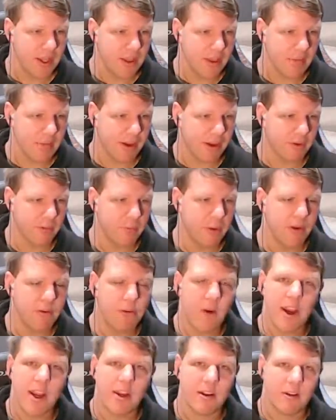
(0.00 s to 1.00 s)
The max bit
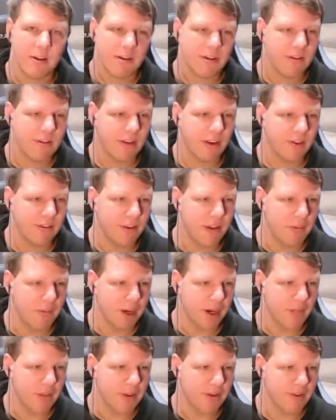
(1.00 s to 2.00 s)
rate, 60
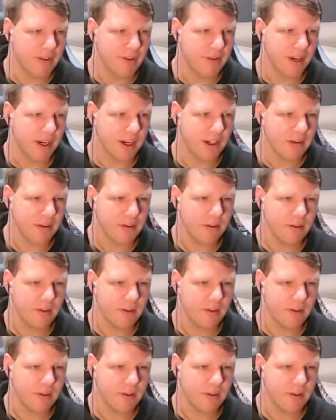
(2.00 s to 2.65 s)
megabits a second,